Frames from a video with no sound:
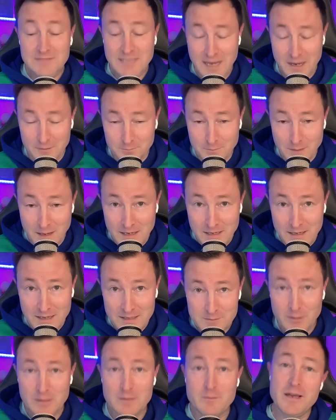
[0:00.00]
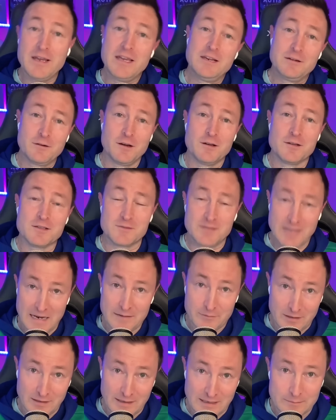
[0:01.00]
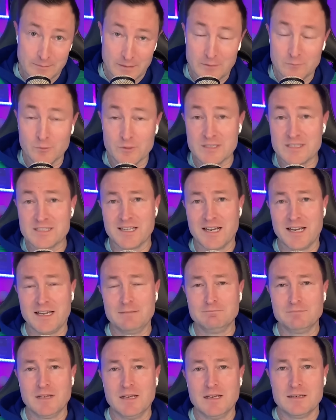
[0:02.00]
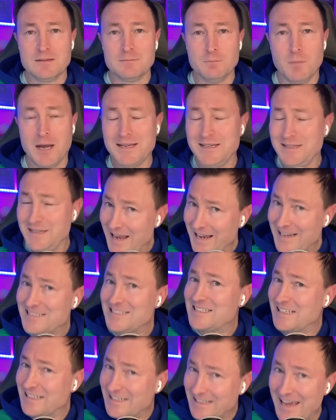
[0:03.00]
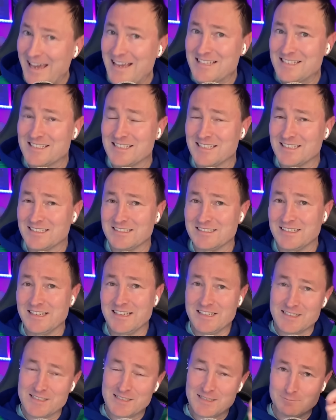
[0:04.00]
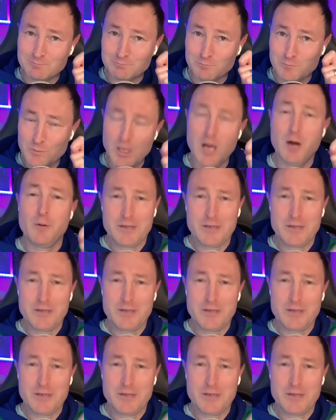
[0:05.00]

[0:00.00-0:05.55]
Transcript: Now, as one of my heroes, David Letterman, would say, my next guest needs no